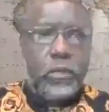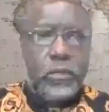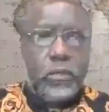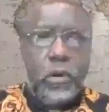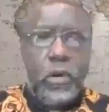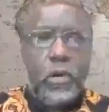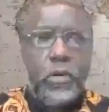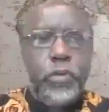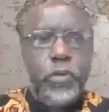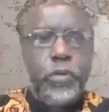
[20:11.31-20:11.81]

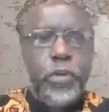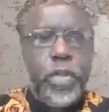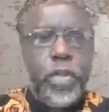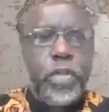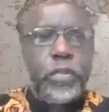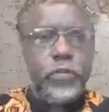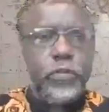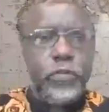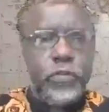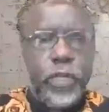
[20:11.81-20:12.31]
So you
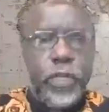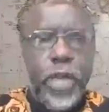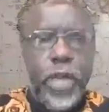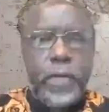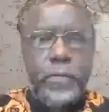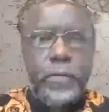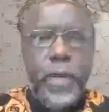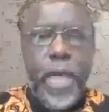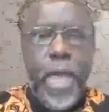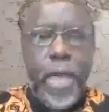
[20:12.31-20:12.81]
need to
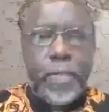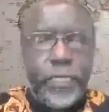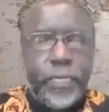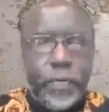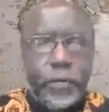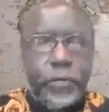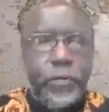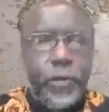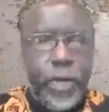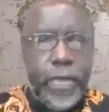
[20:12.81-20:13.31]
start by
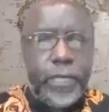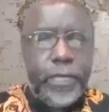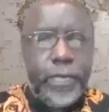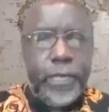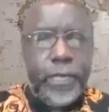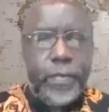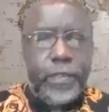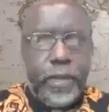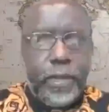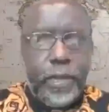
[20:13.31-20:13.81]

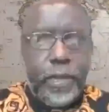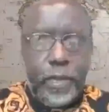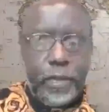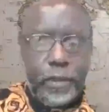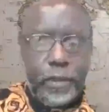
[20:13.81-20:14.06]
articulating the